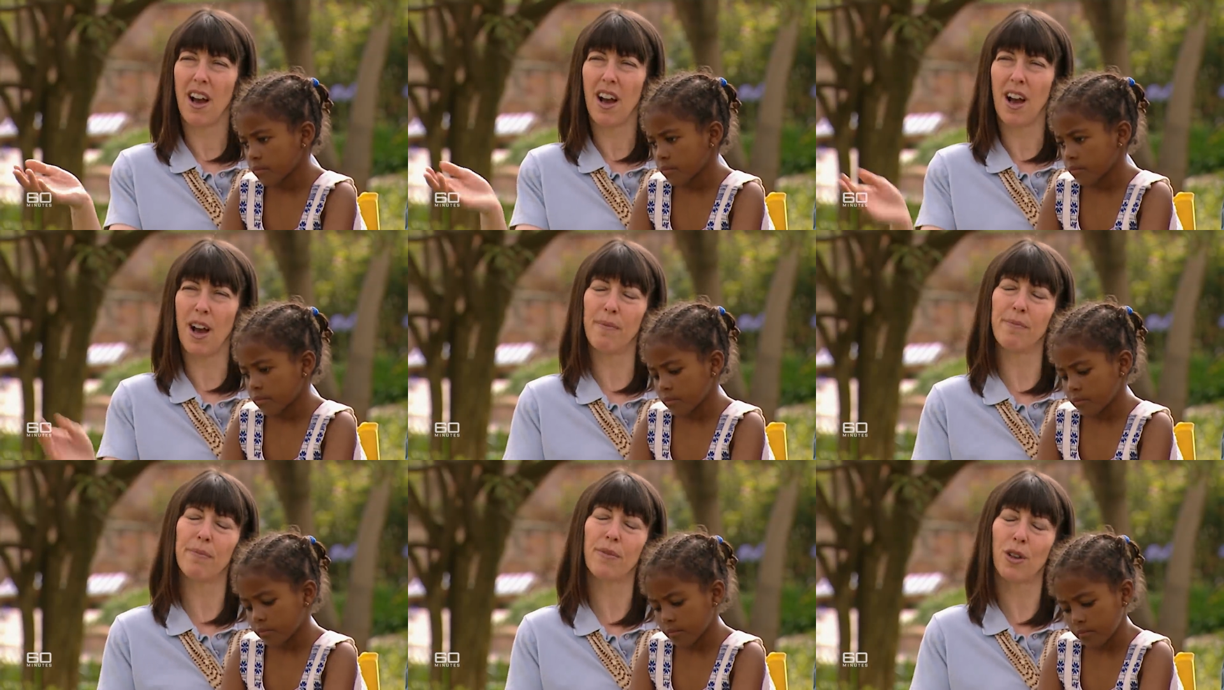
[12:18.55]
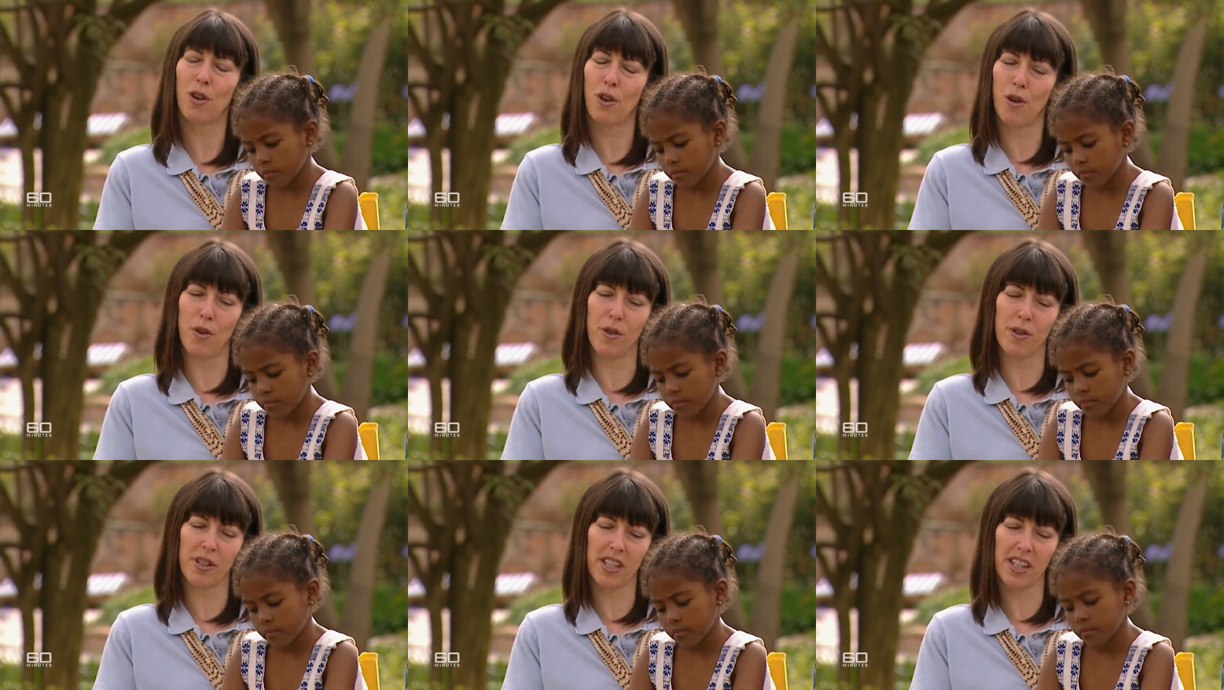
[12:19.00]
Speaker 1: I'm
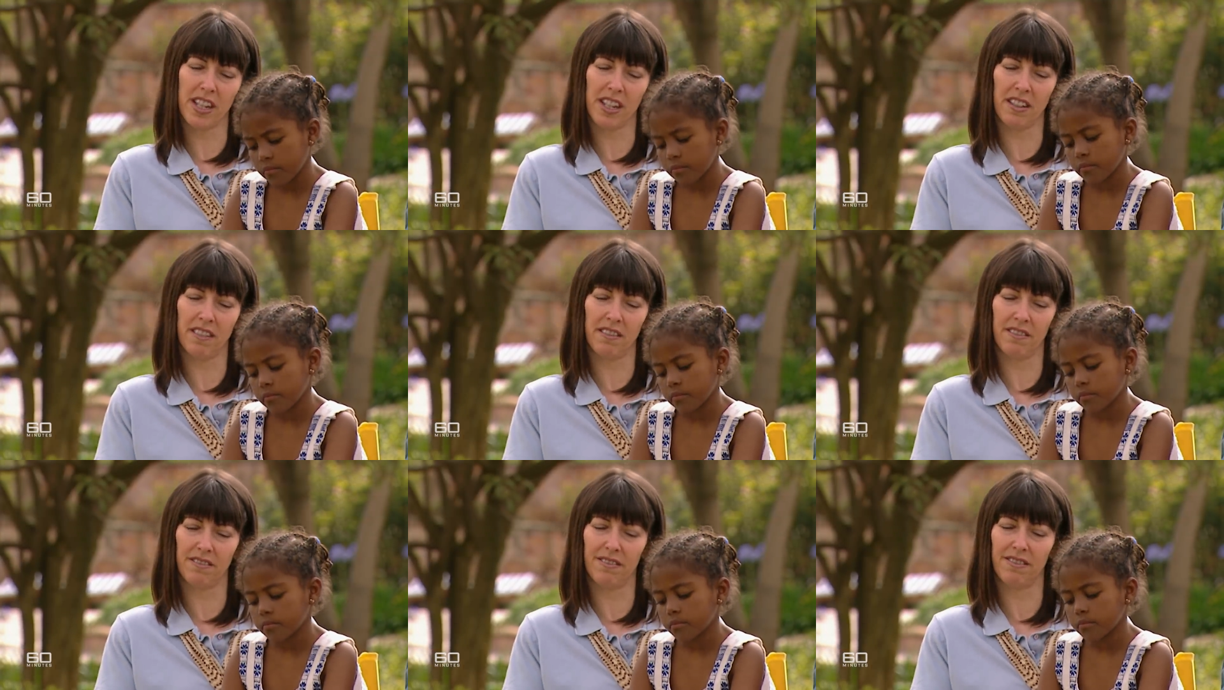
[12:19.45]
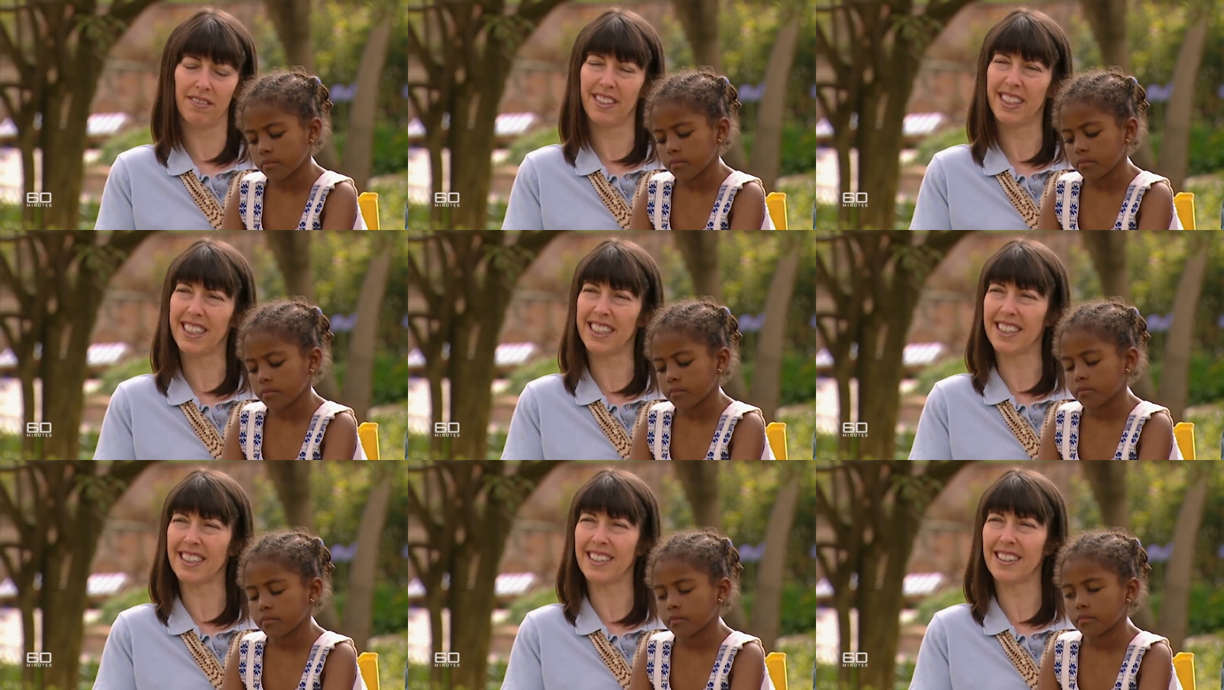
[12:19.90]
causing
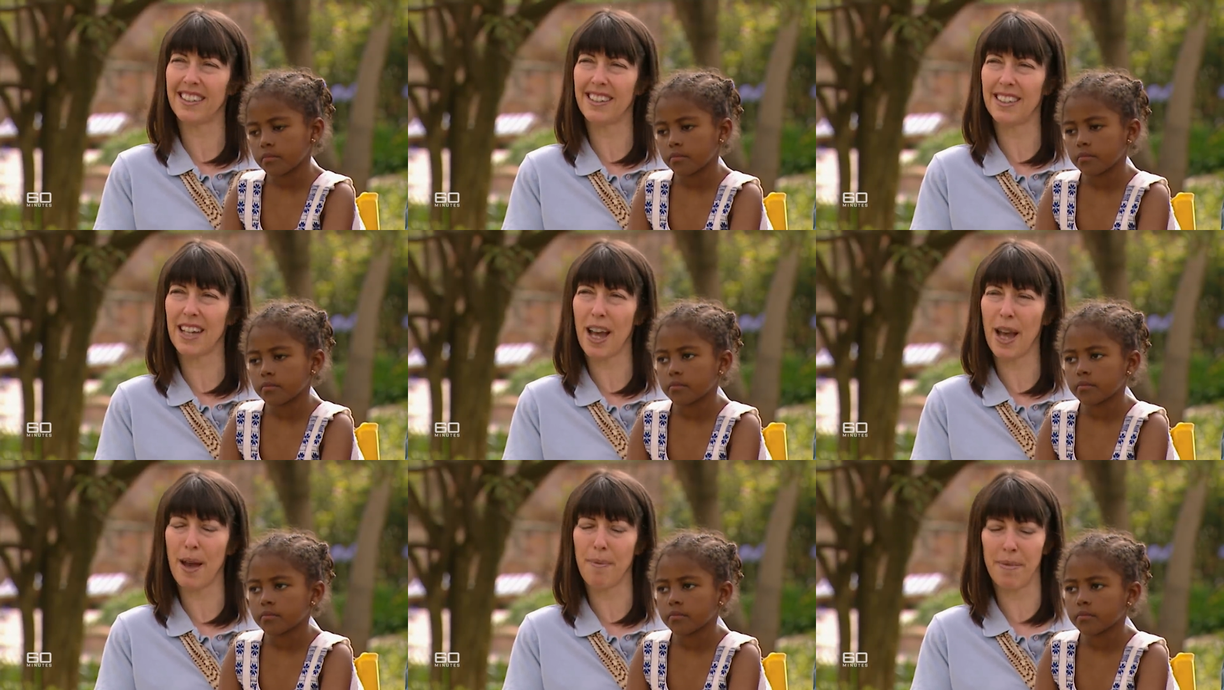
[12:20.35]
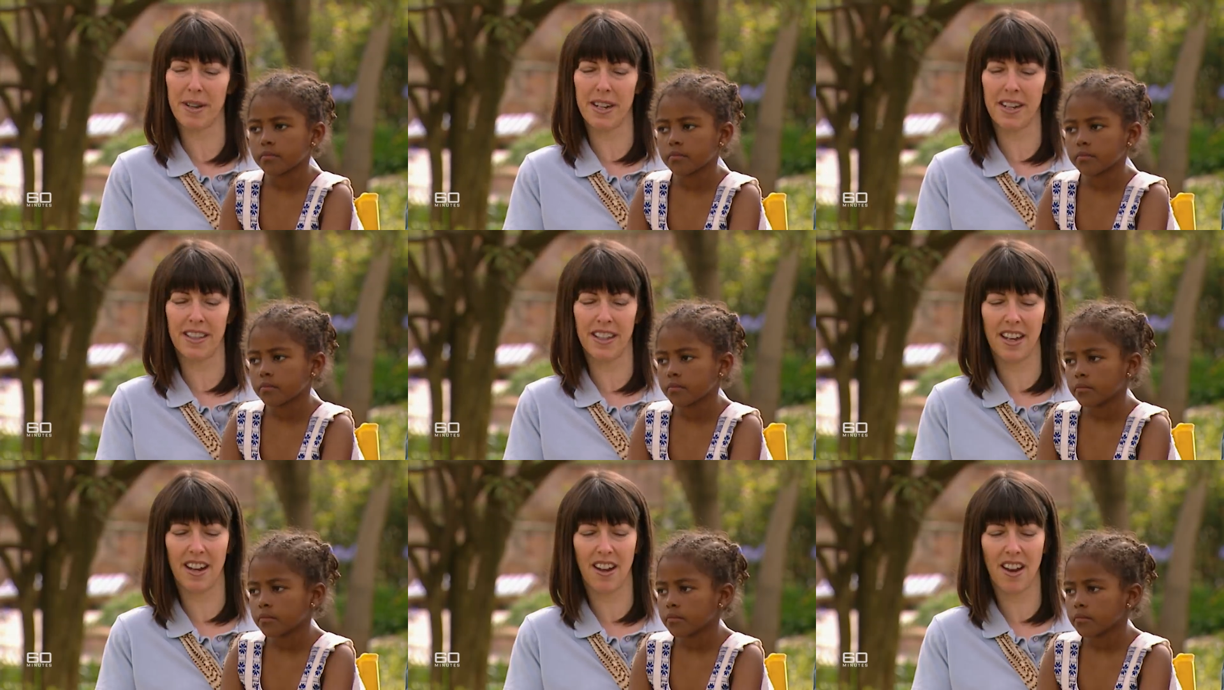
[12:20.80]
this to happen
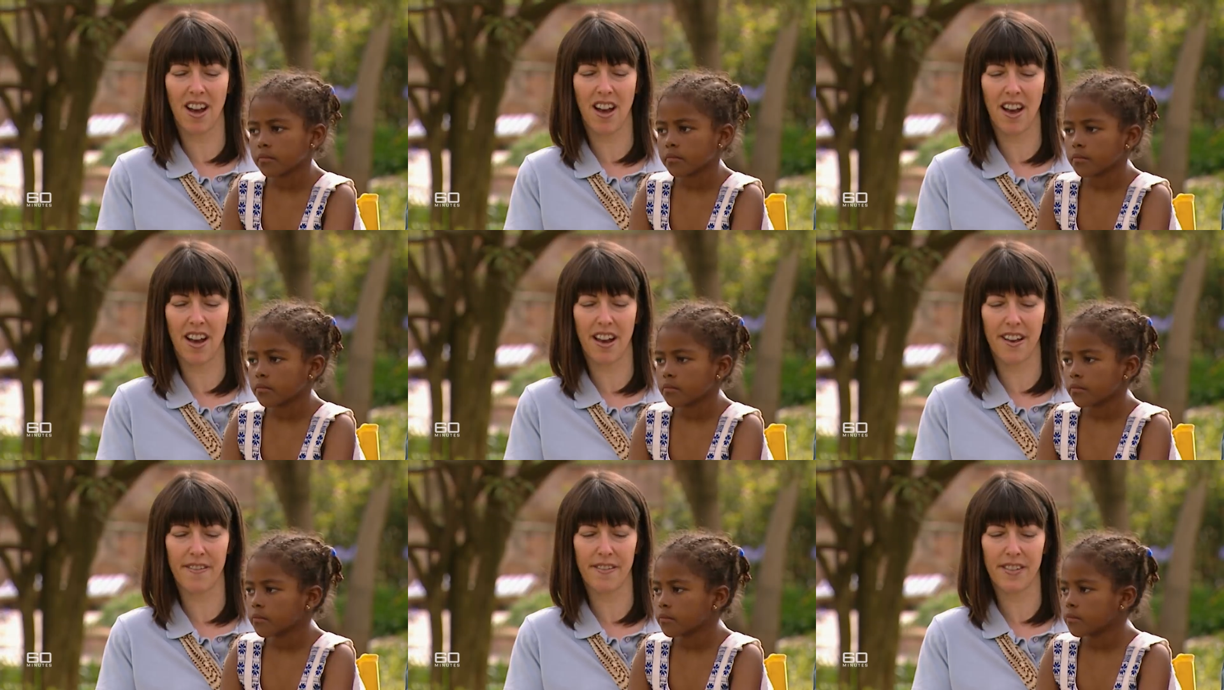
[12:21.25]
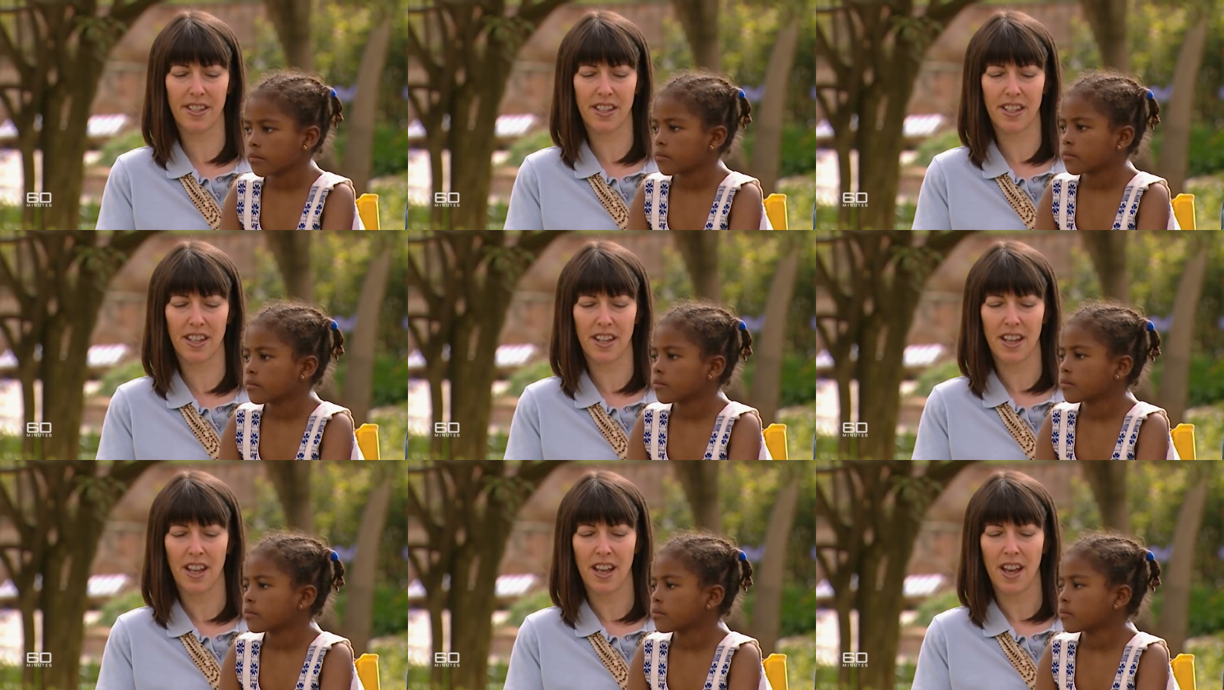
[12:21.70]
in their lives.